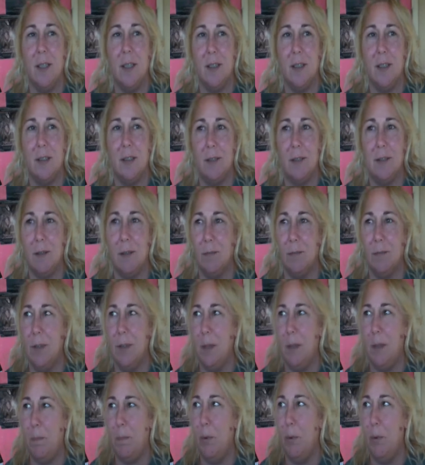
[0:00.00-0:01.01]
is
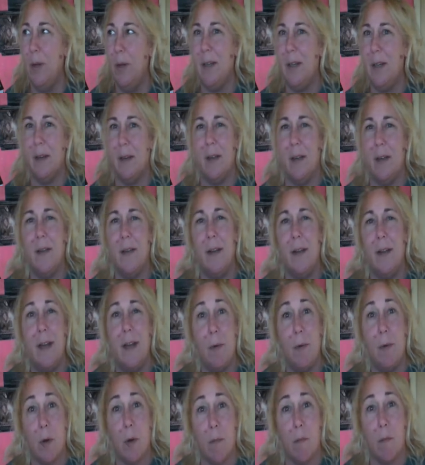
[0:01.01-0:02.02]
really poignant in the
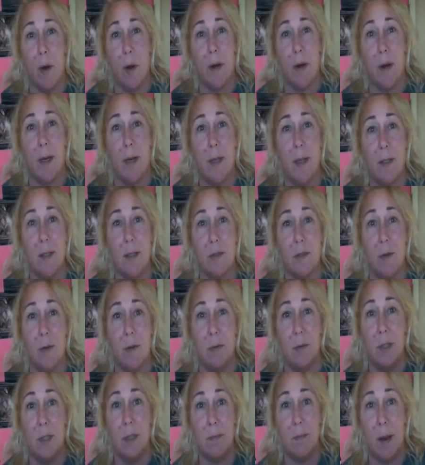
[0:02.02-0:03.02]
network marketing industry,
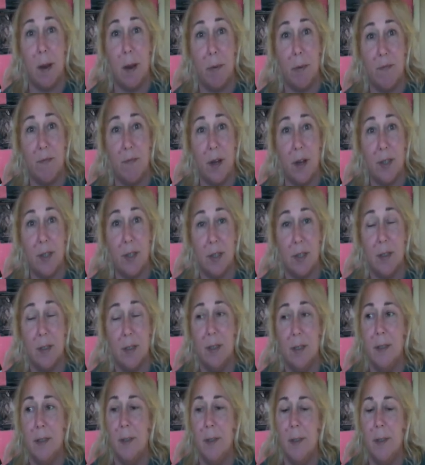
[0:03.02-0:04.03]
which is my profession,
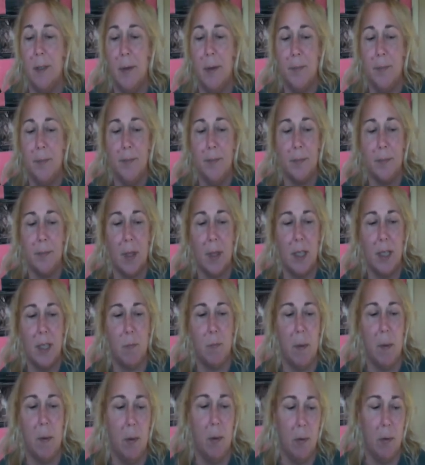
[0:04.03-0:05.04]
is
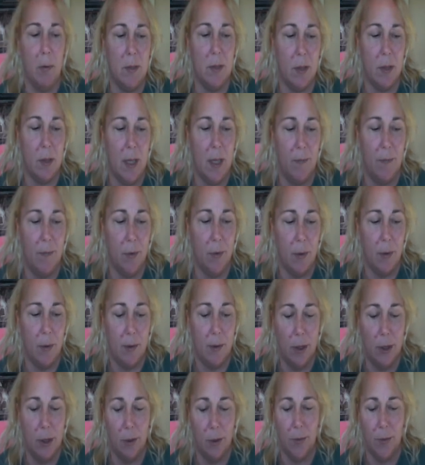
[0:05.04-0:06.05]
people always looking
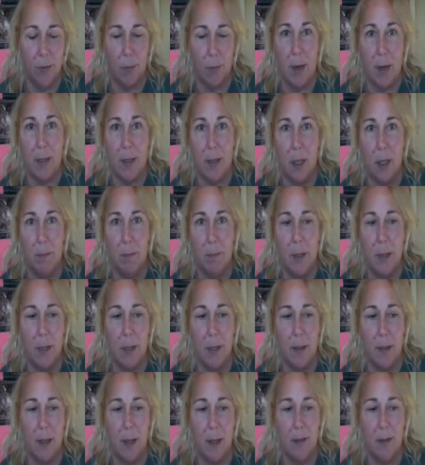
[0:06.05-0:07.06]
for, you know, the right
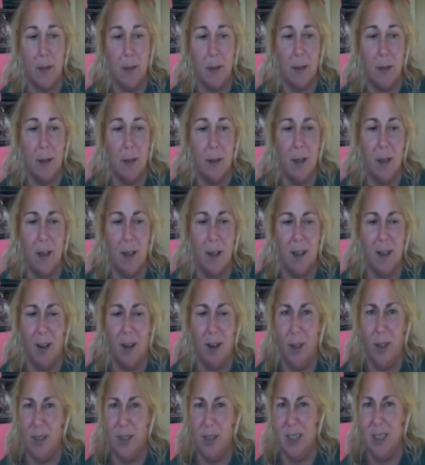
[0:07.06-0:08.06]
company. And
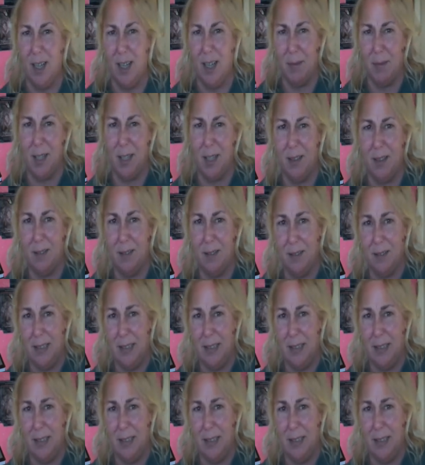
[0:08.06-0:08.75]
oftentimes they,